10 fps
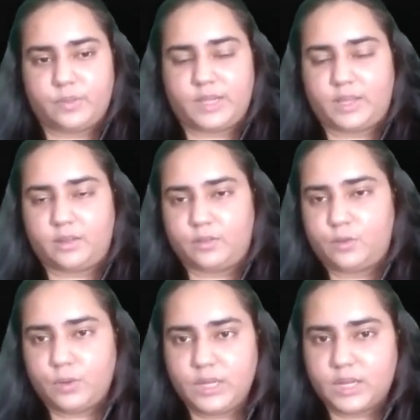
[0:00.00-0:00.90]
like
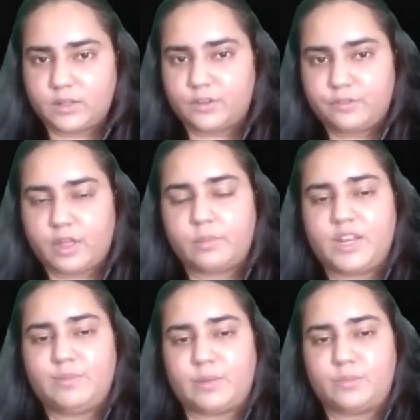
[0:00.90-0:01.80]
three other
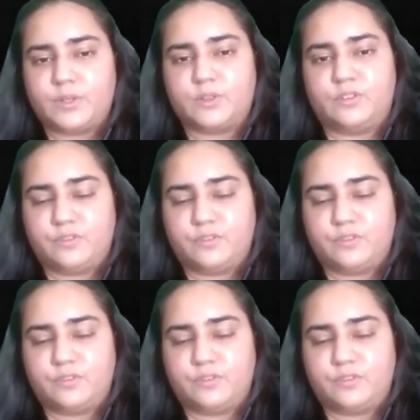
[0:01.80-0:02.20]
family members or